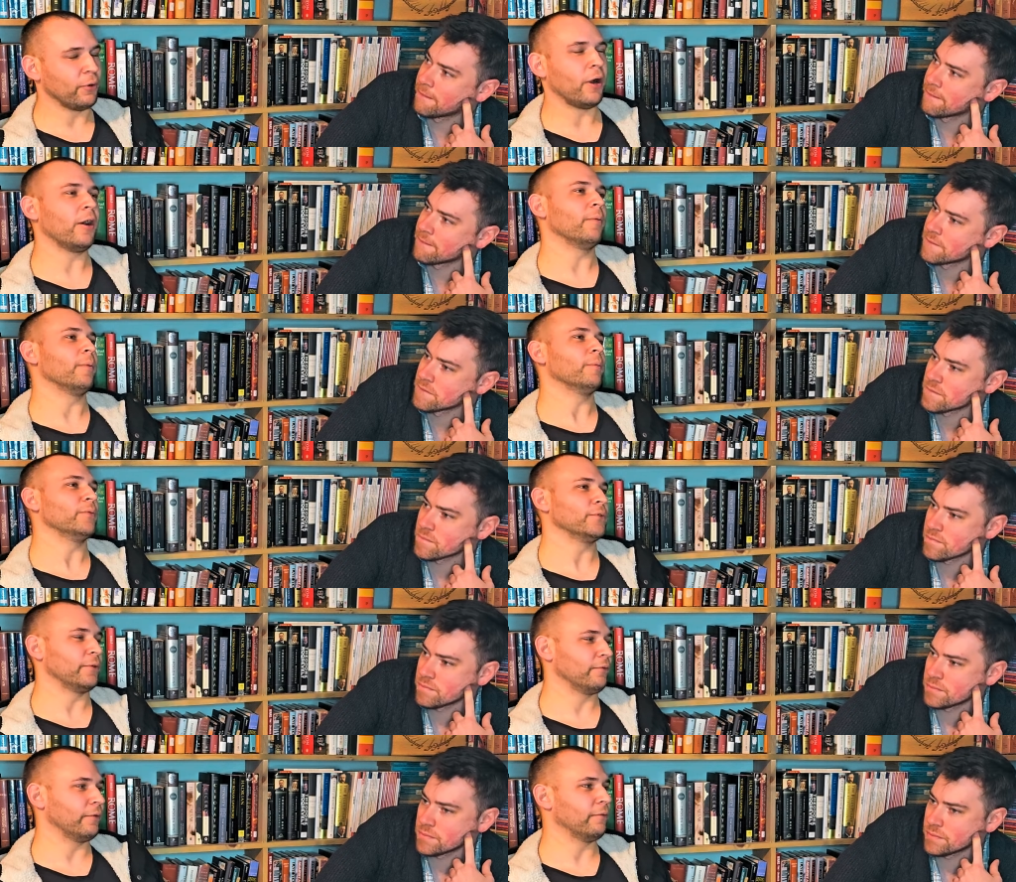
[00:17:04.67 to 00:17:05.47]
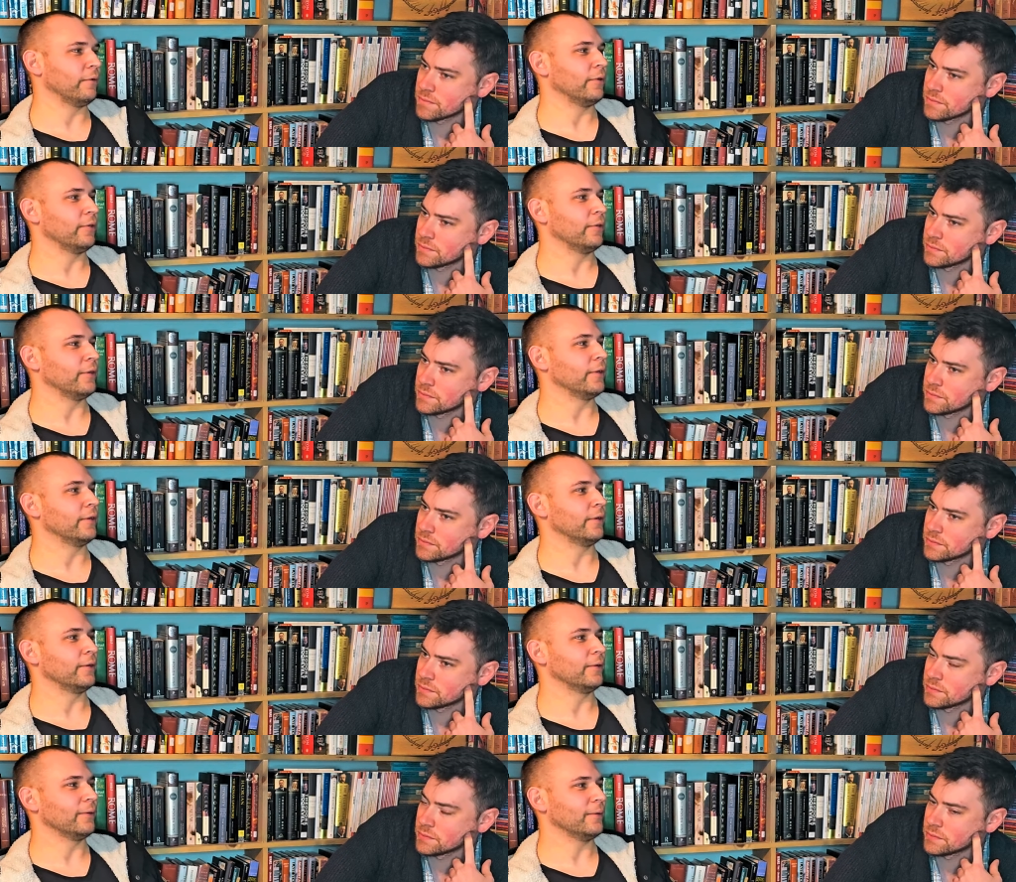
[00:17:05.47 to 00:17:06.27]
Speaker 1: the problems of
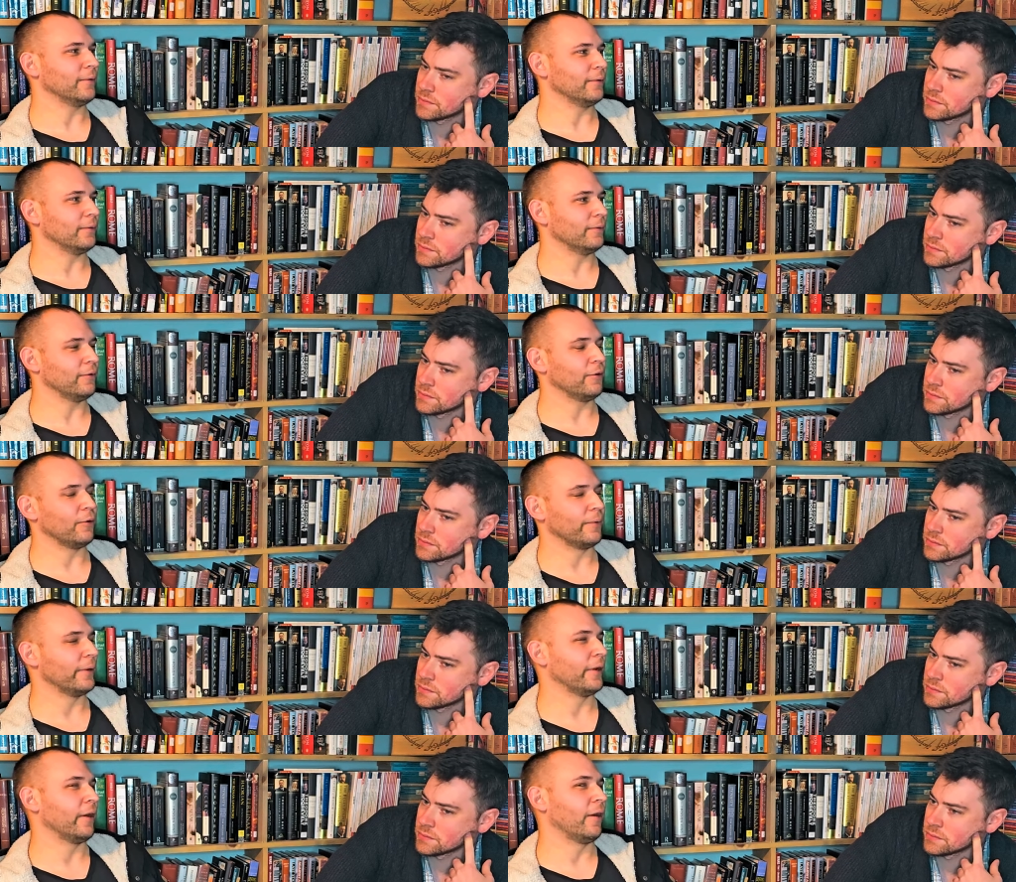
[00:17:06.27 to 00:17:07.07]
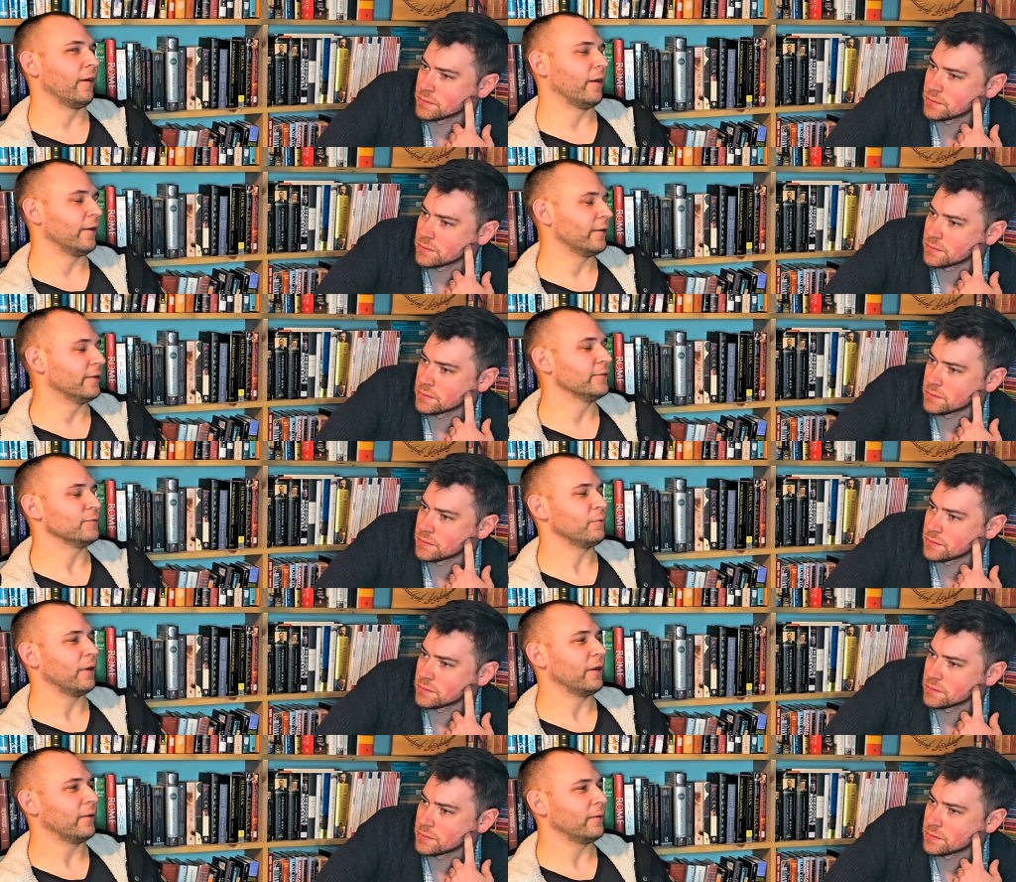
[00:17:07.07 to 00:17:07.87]
everything going on
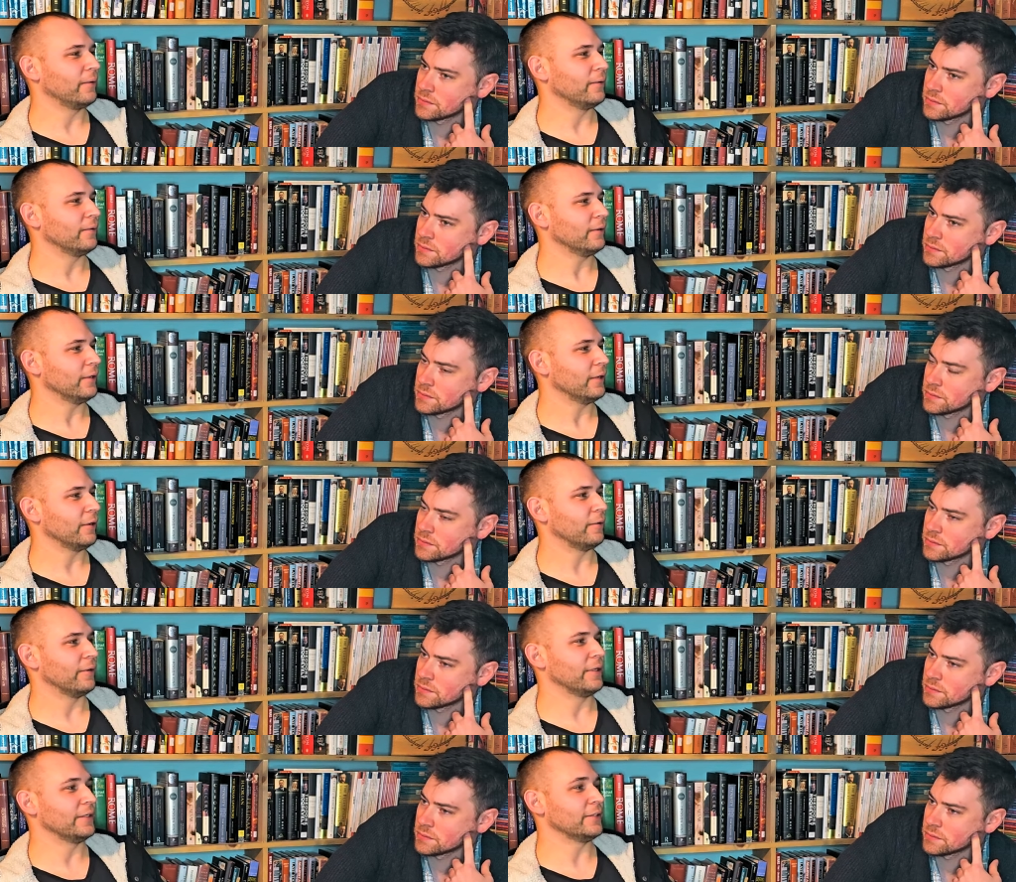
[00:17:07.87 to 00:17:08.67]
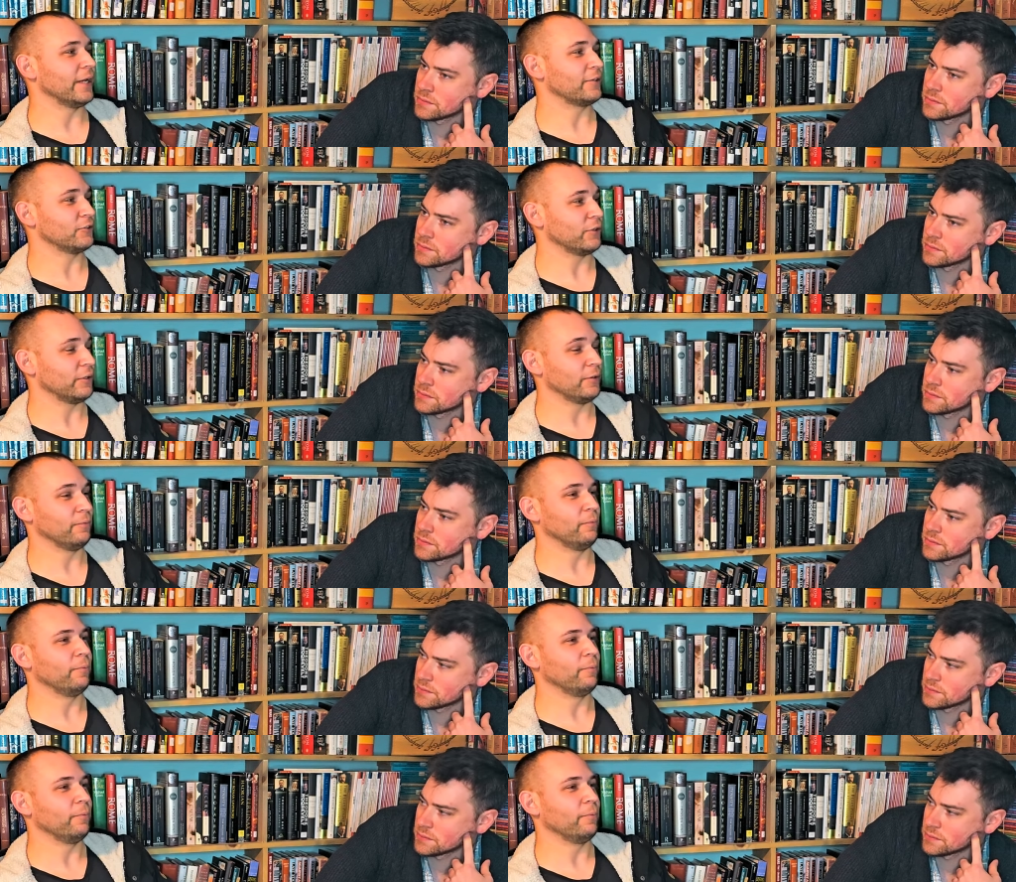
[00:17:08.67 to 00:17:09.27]
as well, you know, and he's actually